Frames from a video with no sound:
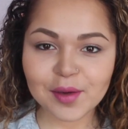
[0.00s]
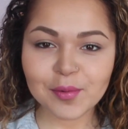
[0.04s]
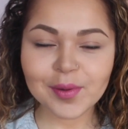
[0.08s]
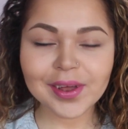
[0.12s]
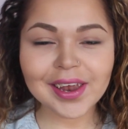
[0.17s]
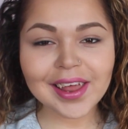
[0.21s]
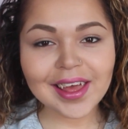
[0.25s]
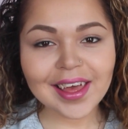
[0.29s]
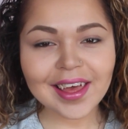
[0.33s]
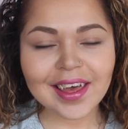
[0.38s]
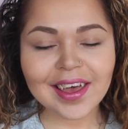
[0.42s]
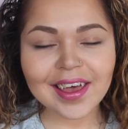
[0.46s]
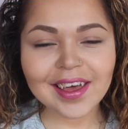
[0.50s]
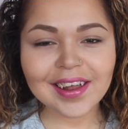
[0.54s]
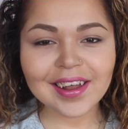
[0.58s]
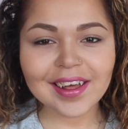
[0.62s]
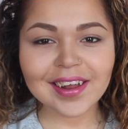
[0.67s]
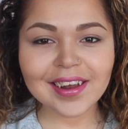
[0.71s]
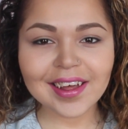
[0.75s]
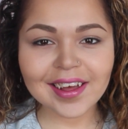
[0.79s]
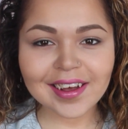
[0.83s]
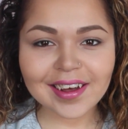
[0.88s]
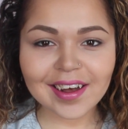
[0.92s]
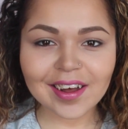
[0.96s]
I went ahead
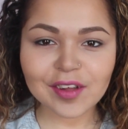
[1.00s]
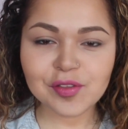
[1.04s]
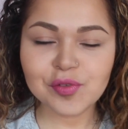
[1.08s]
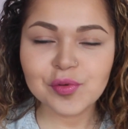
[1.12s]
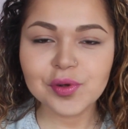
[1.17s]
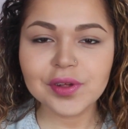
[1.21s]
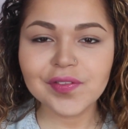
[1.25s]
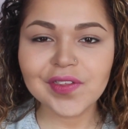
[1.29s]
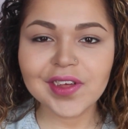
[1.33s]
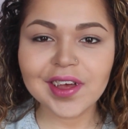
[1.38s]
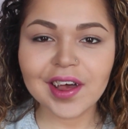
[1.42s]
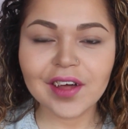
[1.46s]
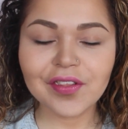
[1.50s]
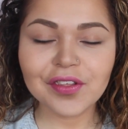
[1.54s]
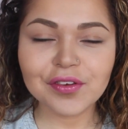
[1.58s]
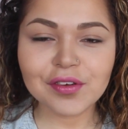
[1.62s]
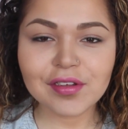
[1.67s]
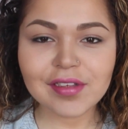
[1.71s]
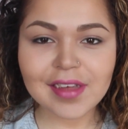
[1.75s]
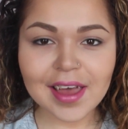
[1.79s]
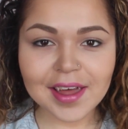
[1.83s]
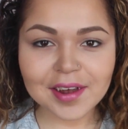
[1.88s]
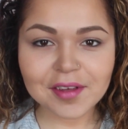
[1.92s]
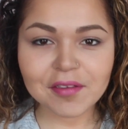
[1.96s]
and I contoured the
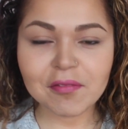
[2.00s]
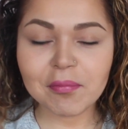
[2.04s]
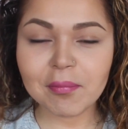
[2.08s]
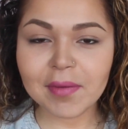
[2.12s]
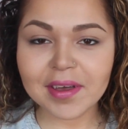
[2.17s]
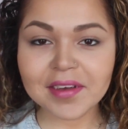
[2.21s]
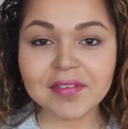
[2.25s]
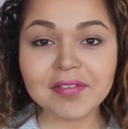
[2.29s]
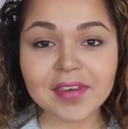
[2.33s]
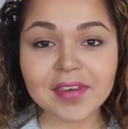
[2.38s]
other side of my